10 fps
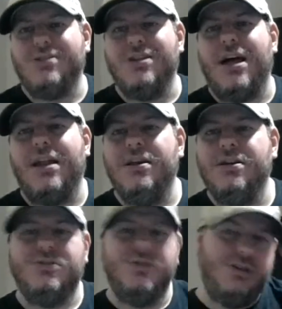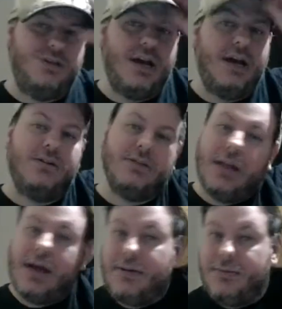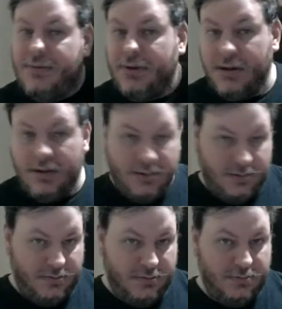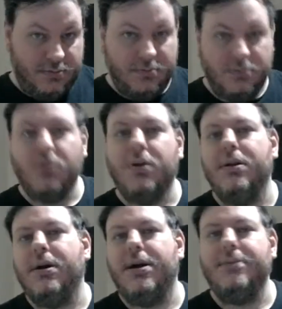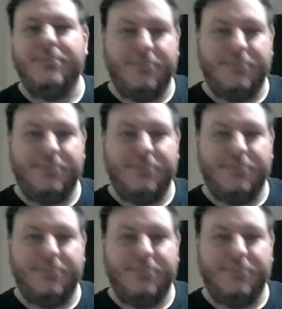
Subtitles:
a lot of history channels, a lot of whatnot.